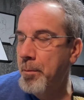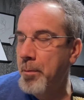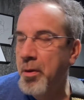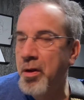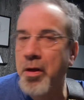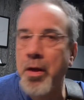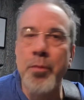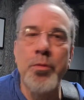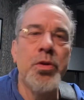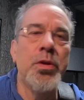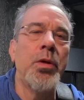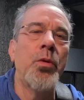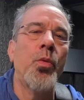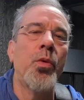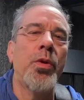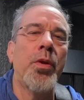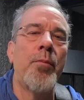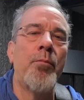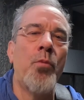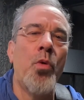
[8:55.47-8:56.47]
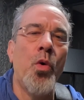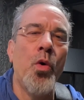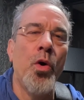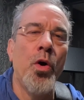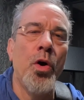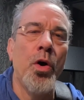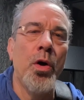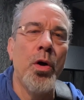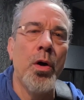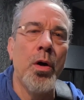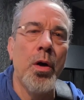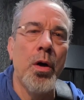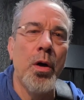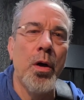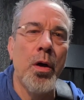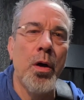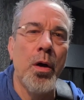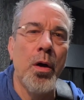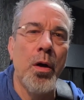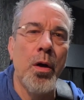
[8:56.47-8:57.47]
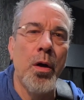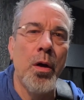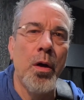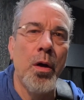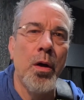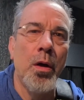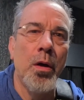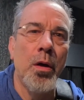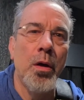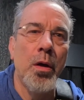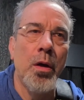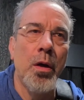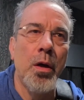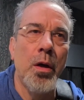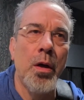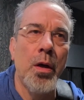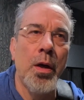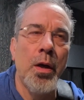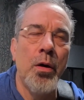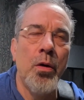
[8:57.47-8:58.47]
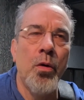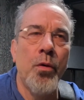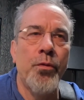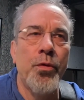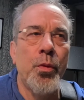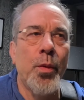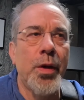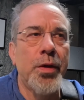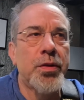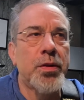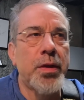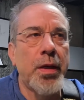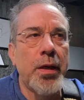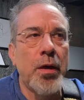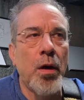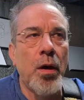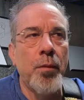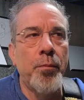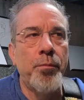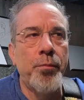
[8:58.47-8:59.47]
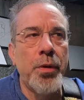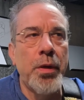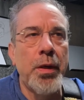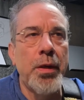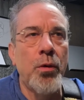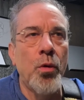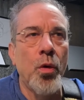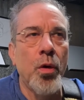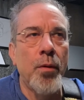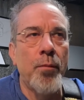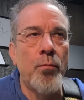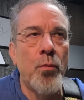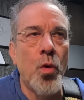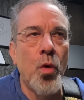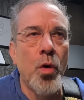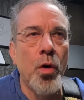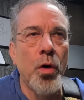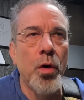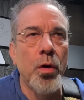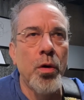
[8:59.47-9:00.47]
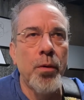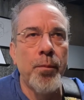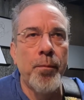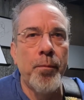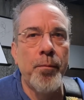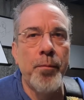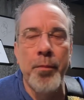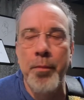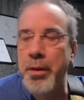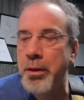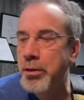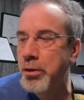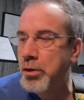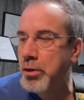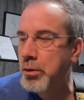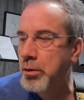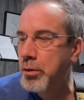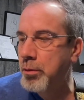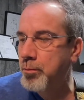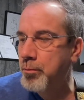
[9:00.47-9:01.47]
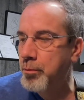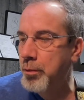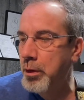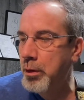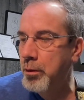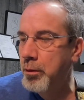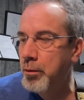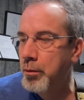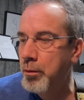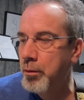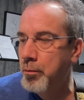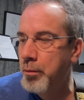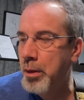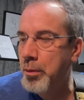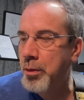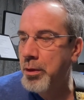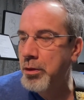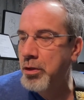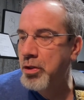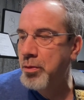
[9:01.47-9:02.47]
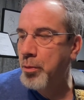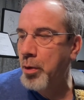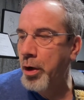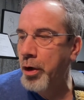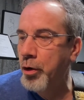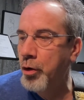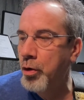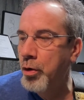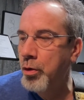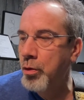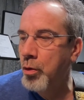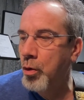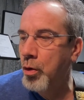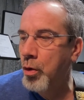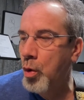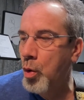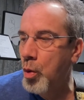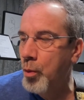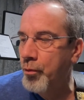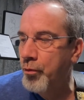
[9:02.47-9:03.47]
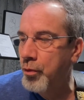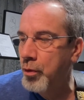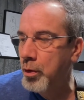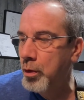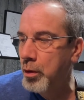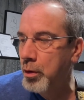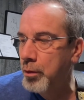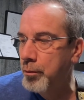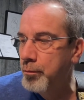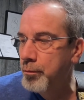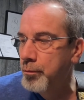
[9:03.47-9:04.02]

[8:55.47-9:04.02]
comes in with a more, I don't know if you want to say upbeat, or a more maybe inspired or hopeful,